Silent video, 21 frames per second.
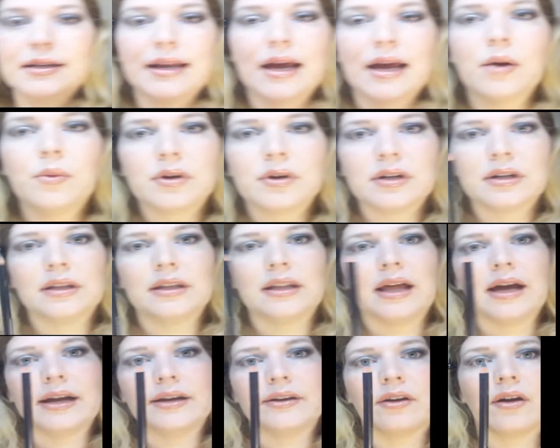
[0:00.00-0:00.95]
Now we're going to
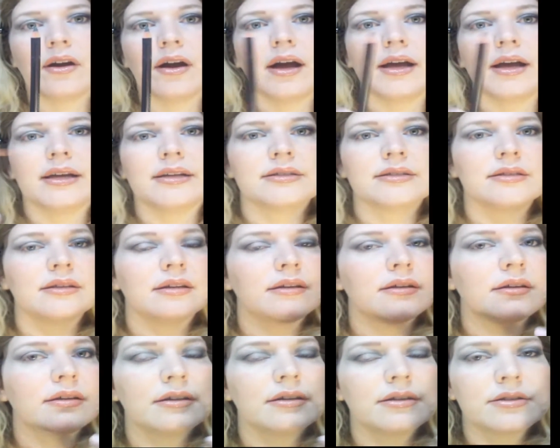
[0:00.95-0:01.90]
line our eyes.
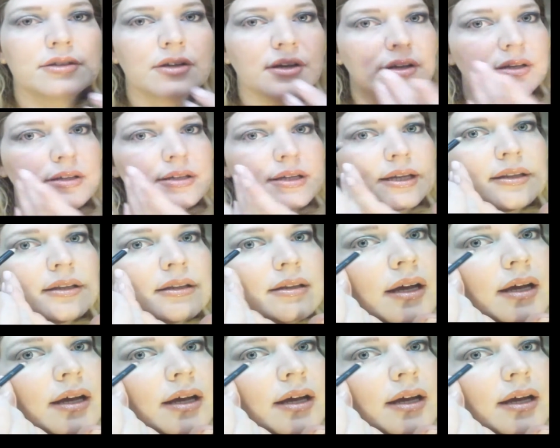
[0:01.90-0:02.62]
So you're going to take the